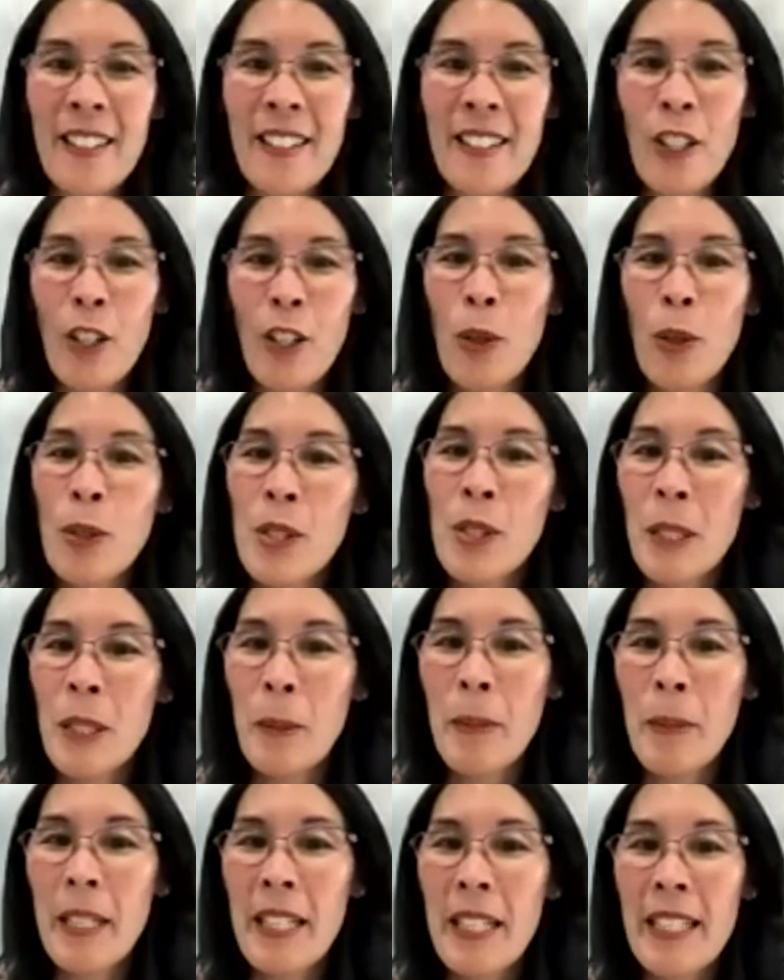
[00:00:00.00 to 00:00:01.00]
the host
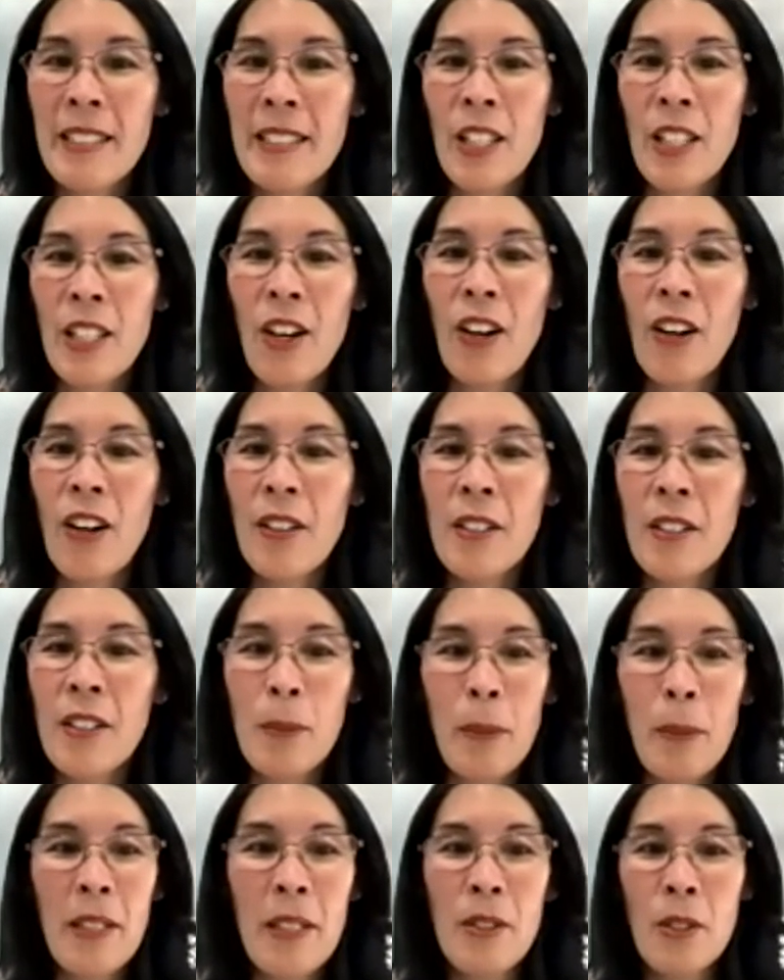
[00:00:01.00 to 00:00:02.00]
committee, and to all the
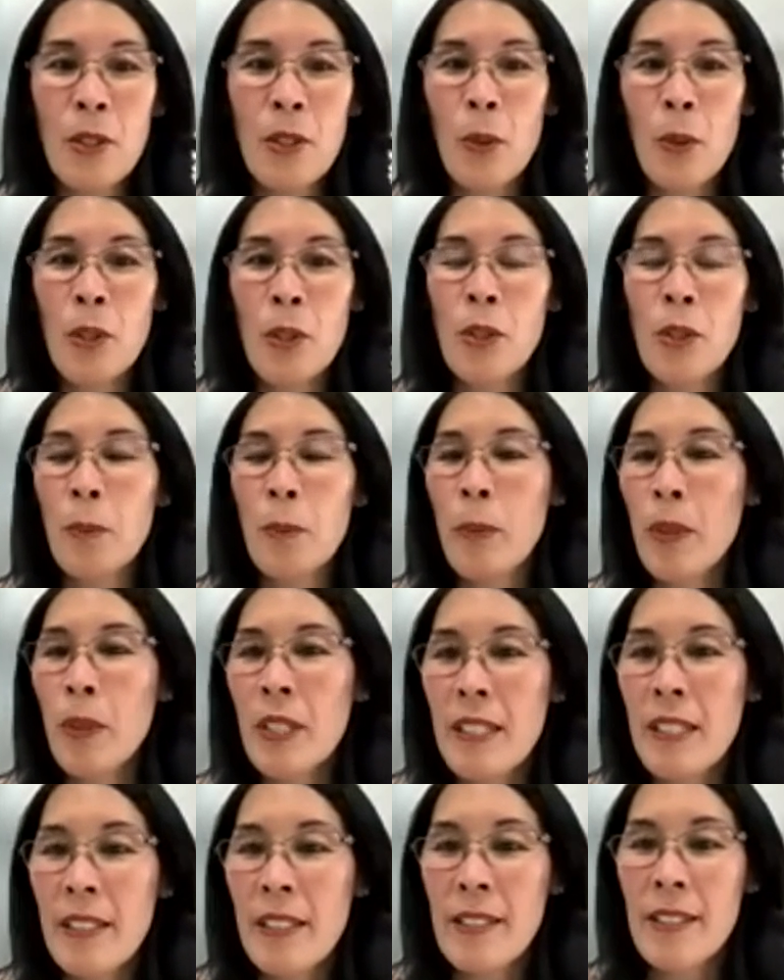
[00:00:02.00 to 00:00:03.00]
sponsors who are supporting
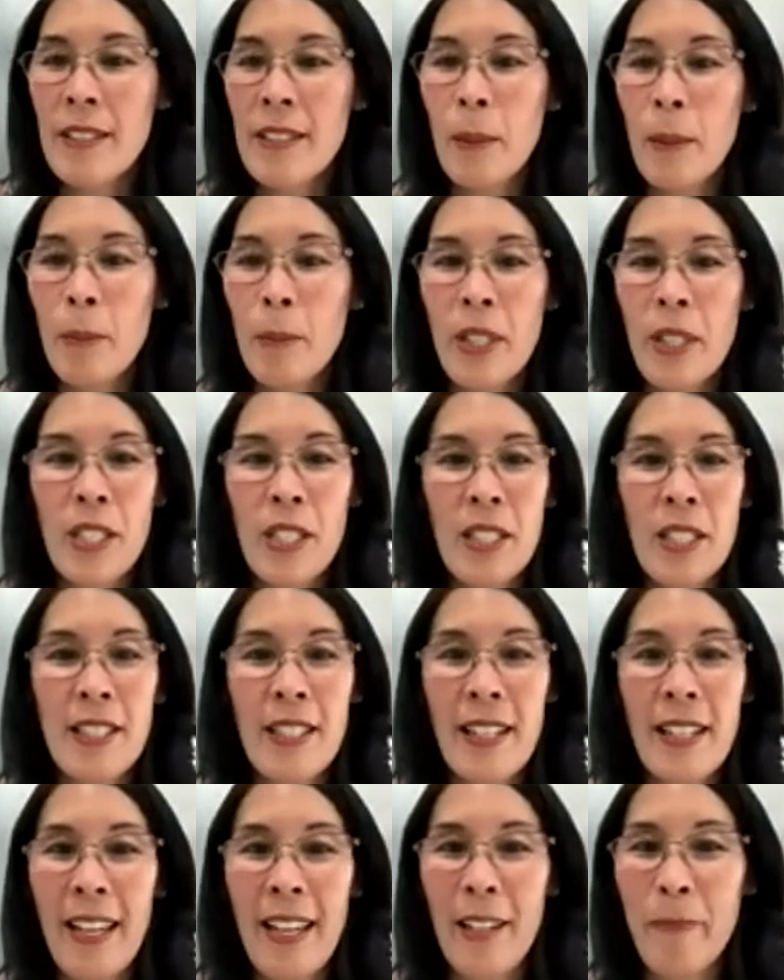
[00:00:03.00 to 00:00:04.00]
this celebration
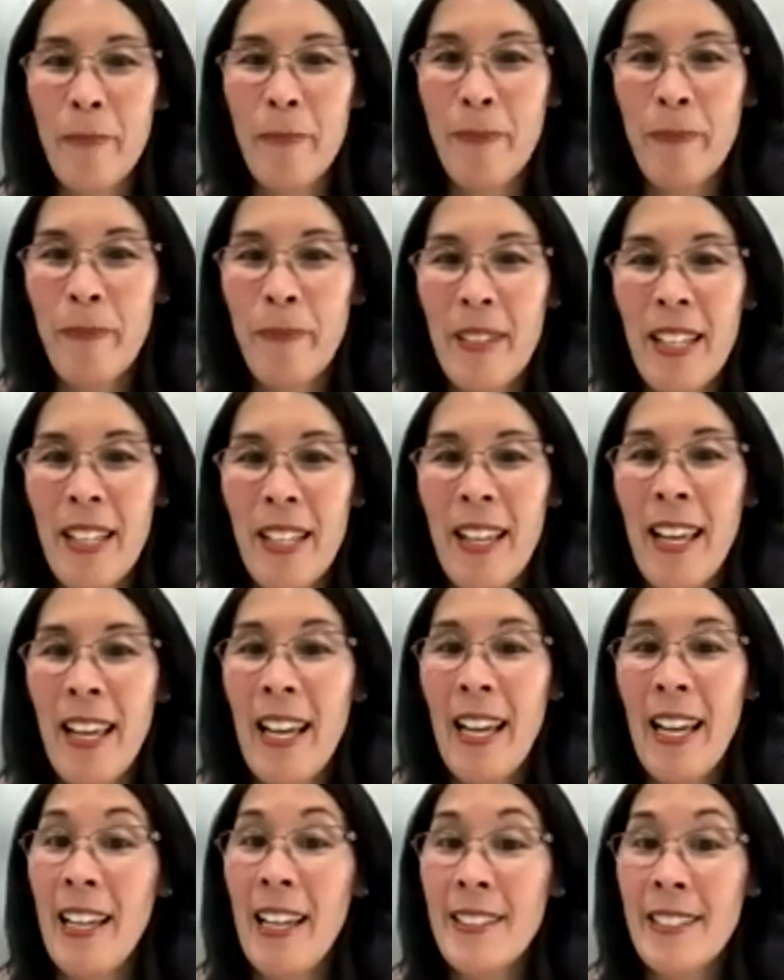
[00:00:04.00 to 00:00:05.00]
today.
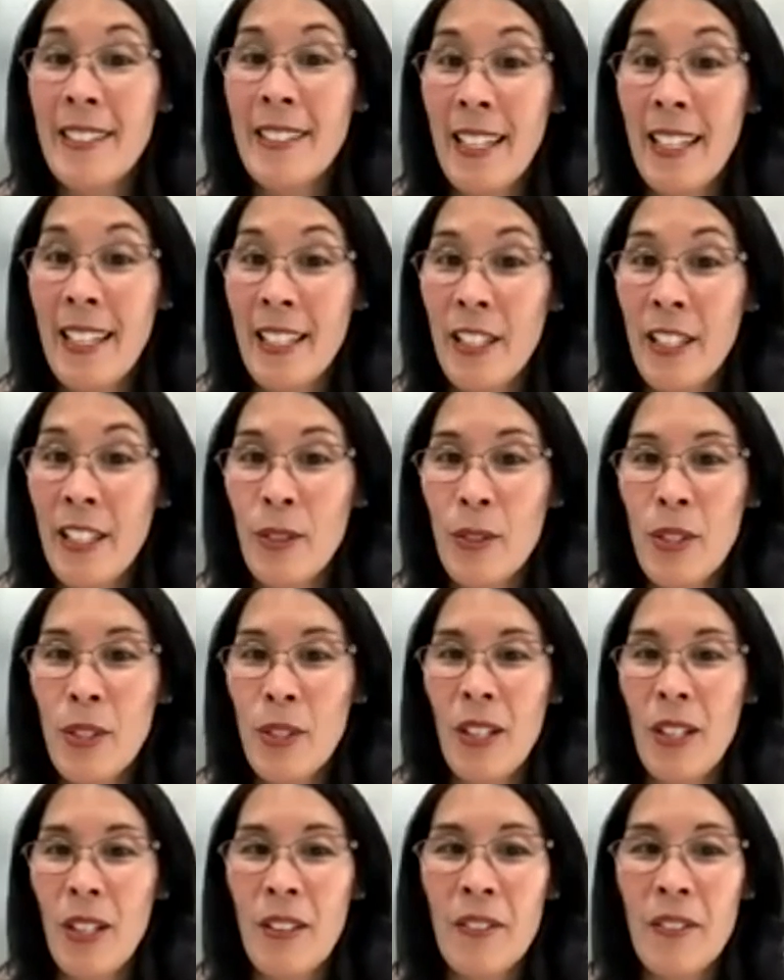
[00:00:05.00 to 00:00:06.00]
And thank you to
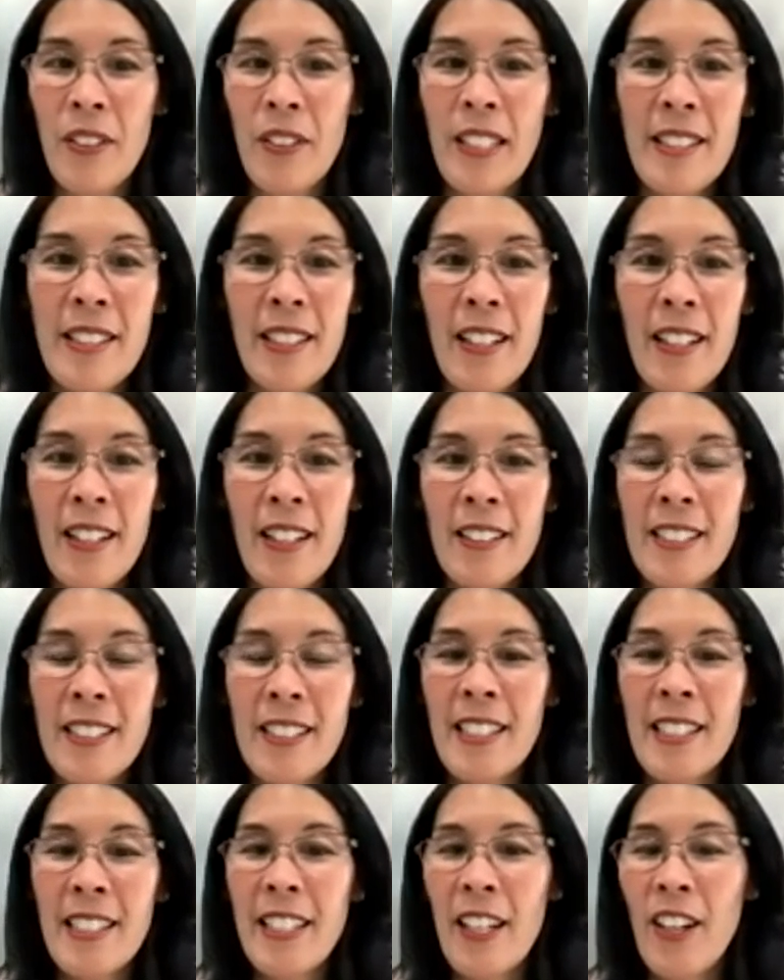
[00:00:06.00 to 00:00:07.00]
all the friends and colleagues in
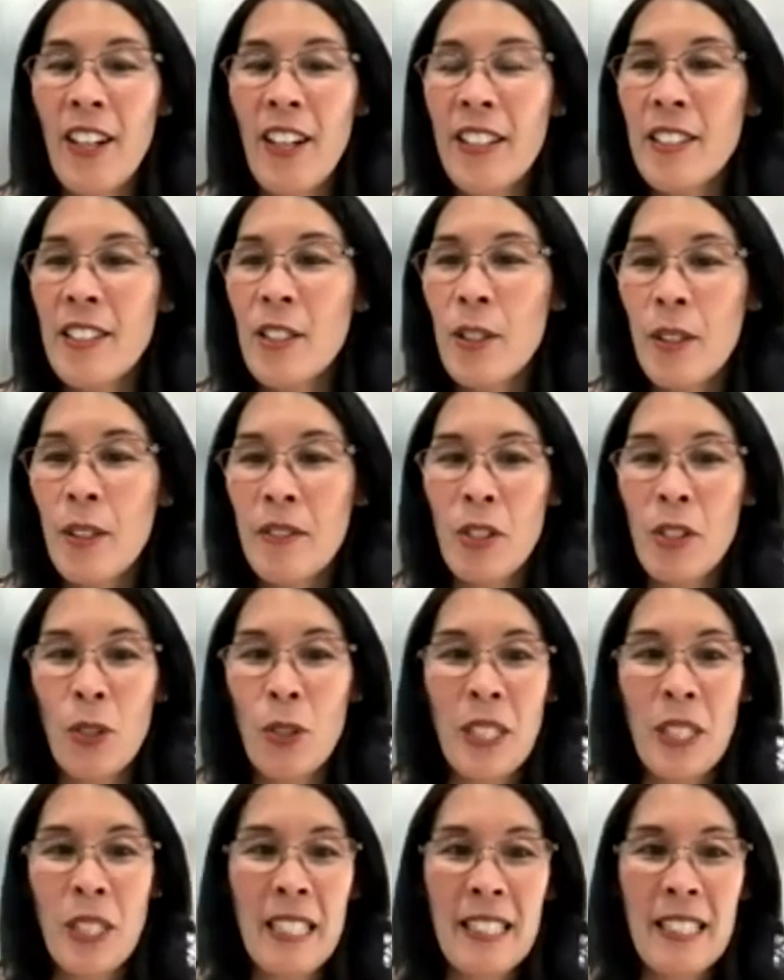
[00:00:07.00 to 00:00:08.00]
the audience who have
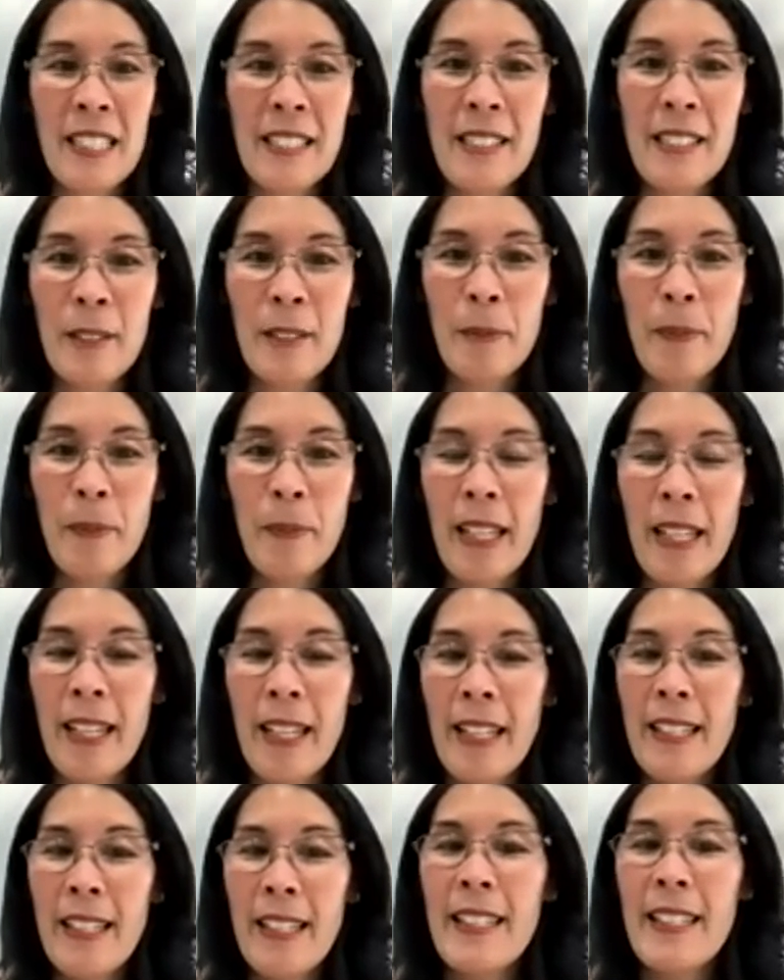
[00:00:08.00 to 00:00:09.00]
joined us.
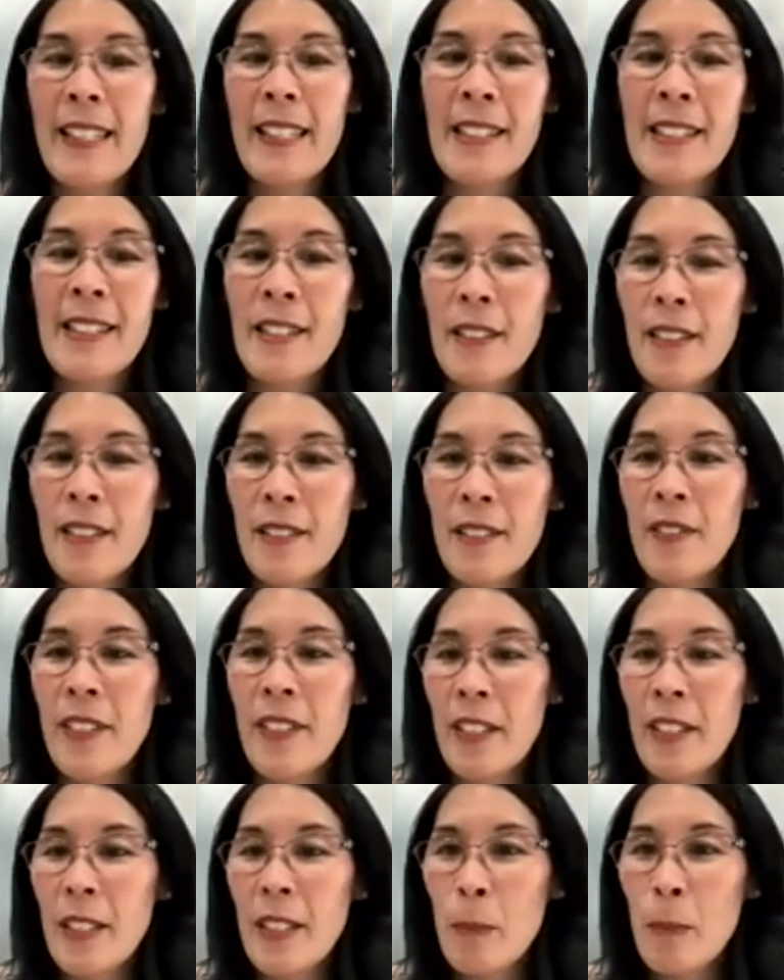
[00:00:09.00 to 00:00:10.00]
This is a
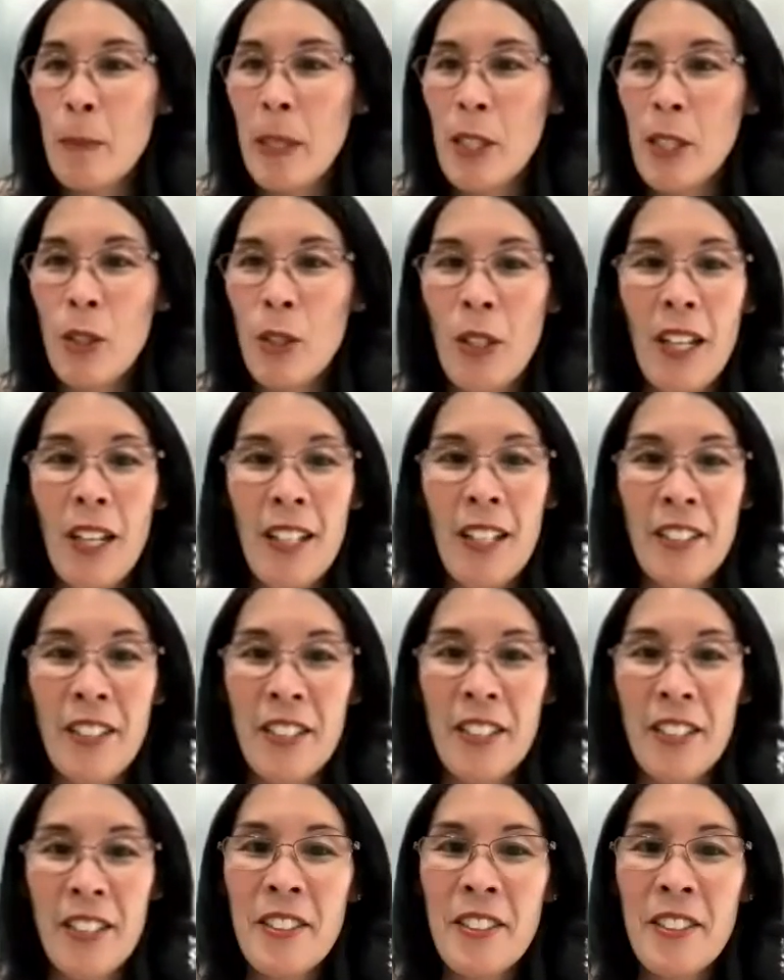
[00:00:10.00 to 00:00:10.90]
very special honor